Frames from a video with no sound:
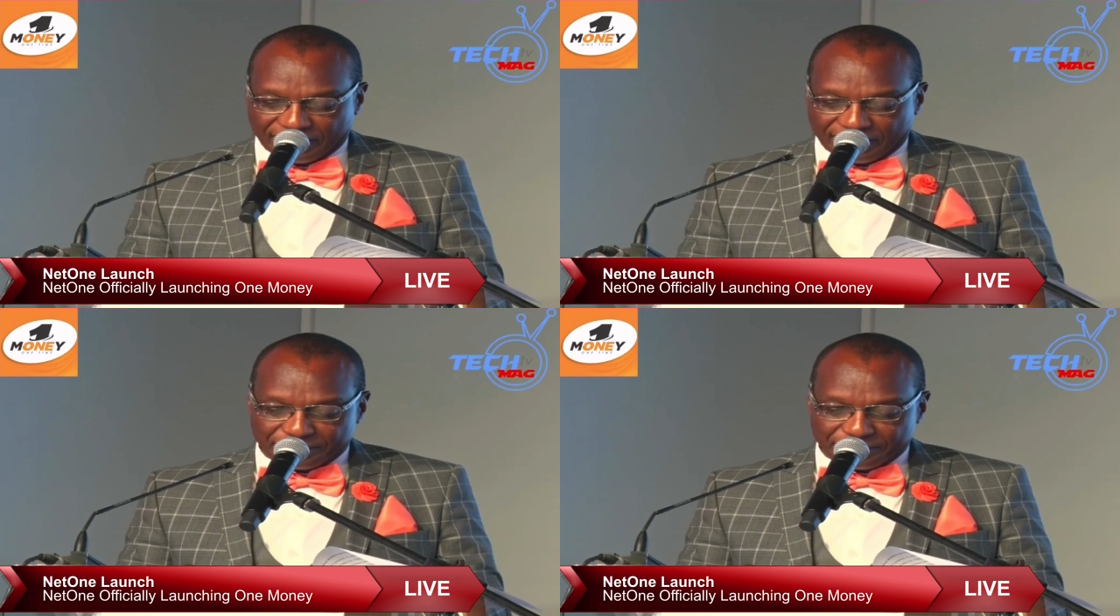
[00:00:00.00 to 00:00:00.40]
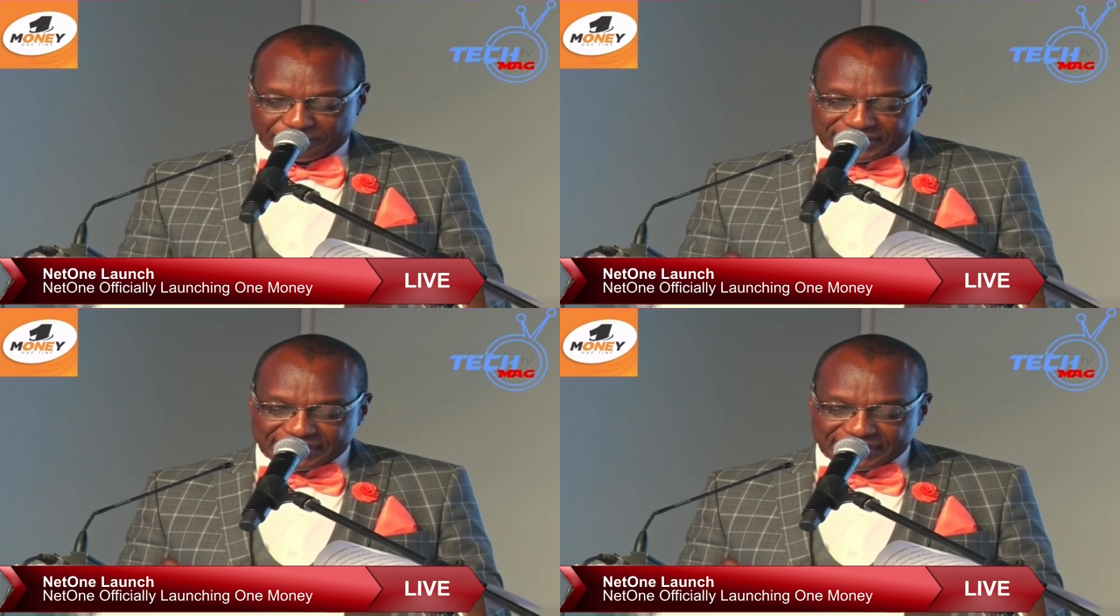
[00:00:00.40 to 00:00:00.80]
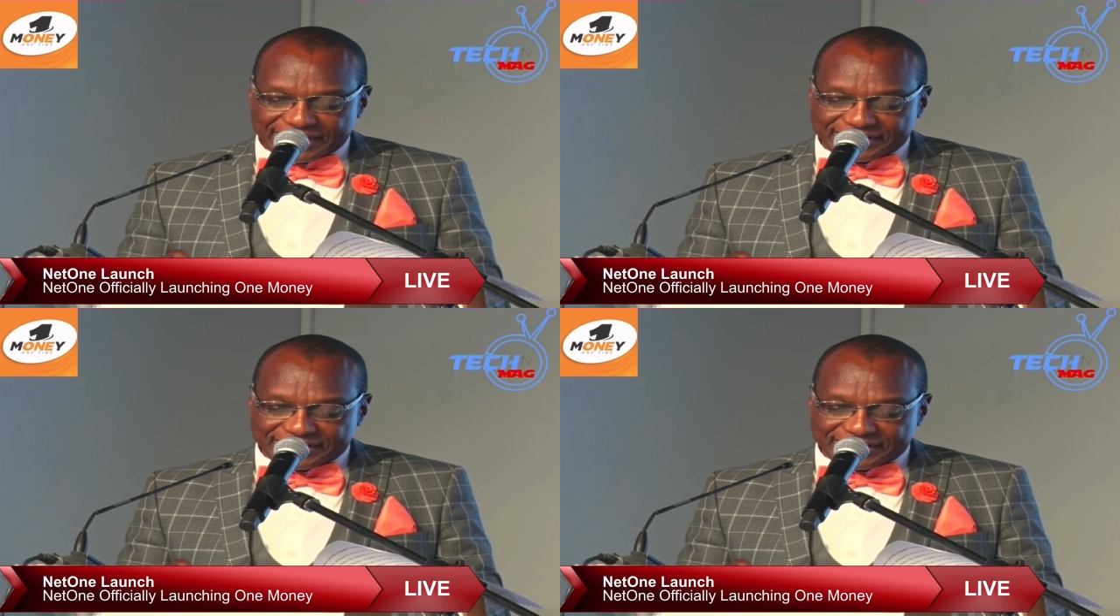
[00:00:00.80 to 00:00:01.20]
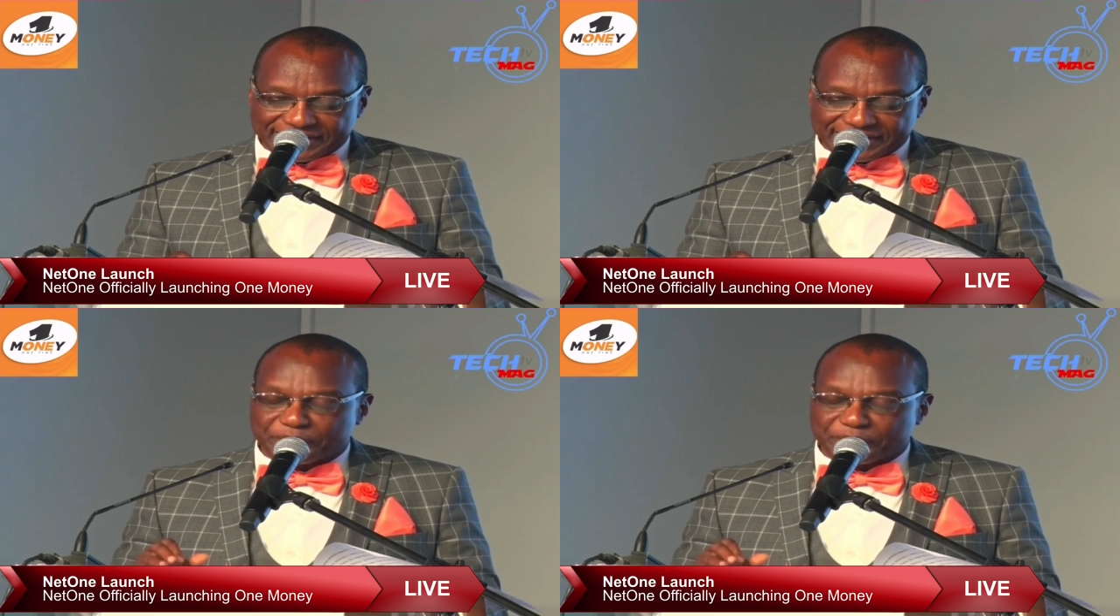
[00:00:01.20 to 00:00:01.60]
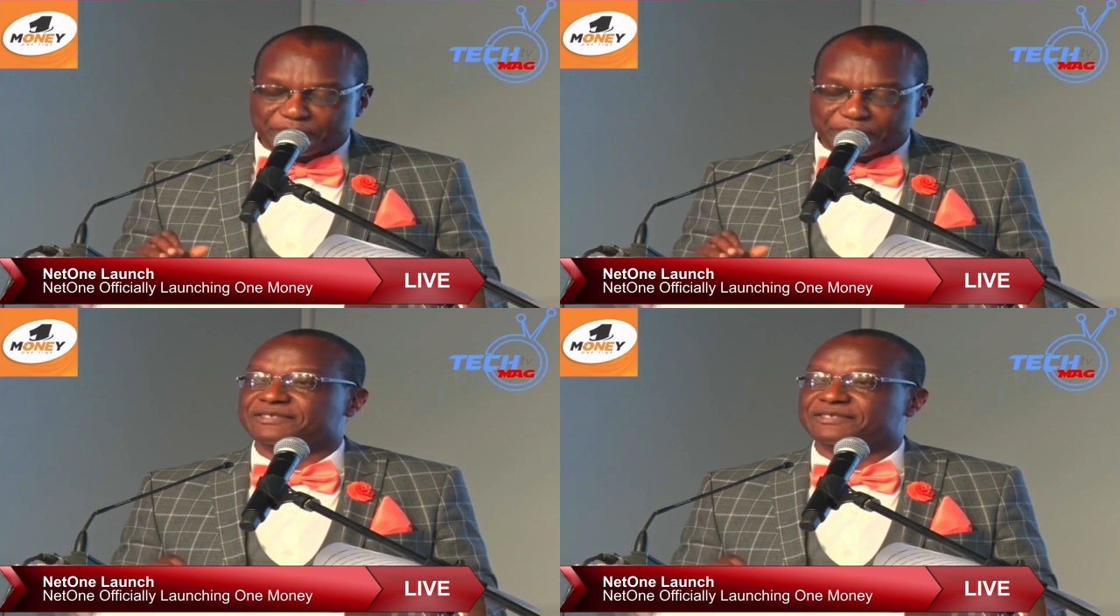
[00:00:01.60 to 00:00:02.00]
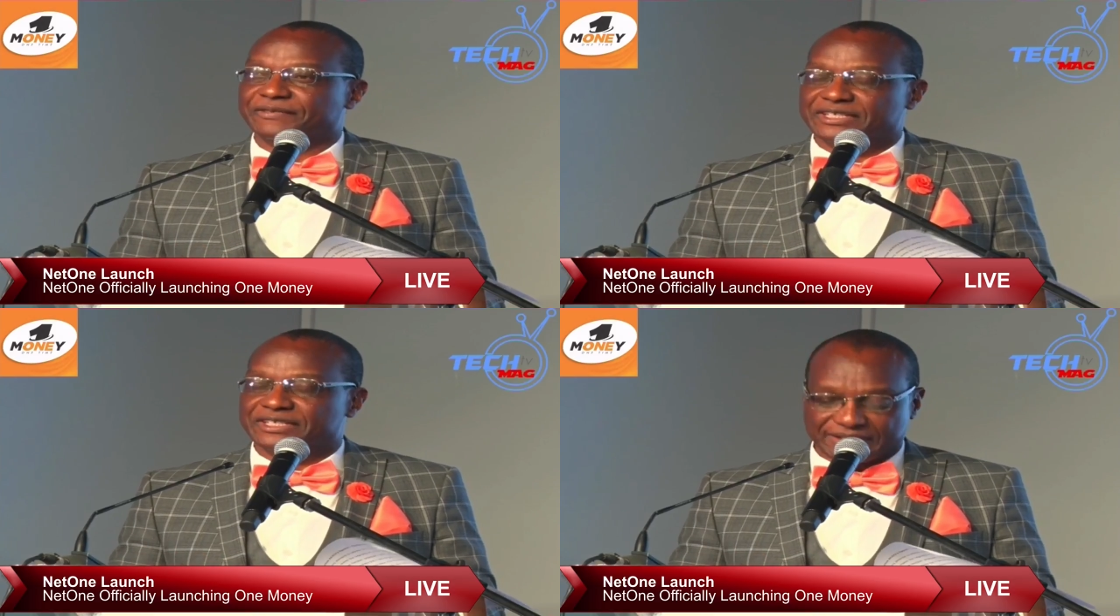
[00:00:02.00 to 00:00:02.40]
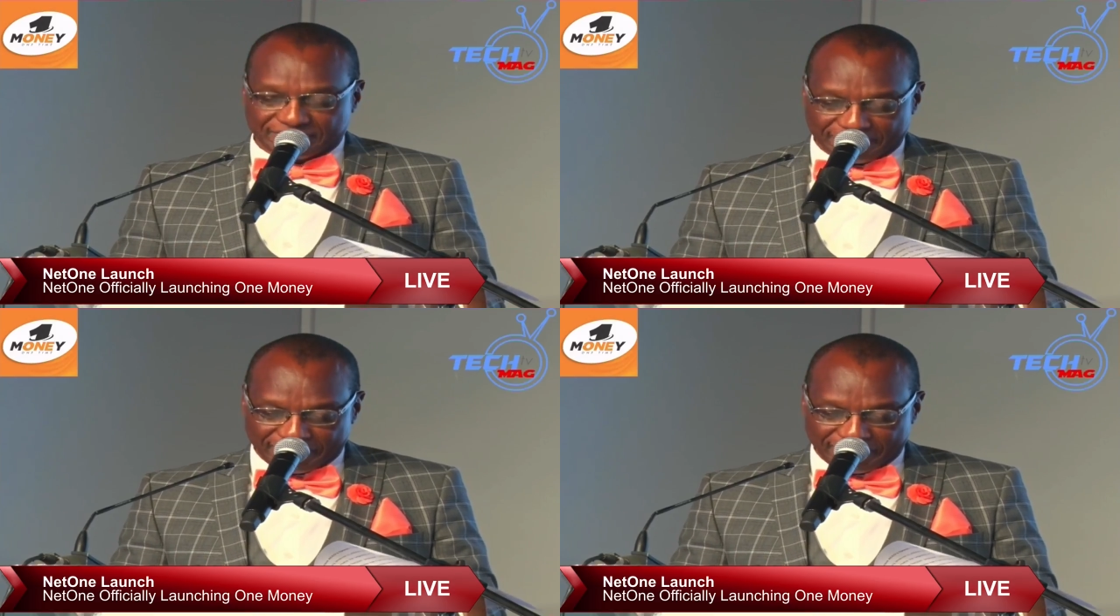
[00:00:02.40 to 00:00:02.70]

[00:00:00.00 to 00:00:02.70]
The business idea supports this vision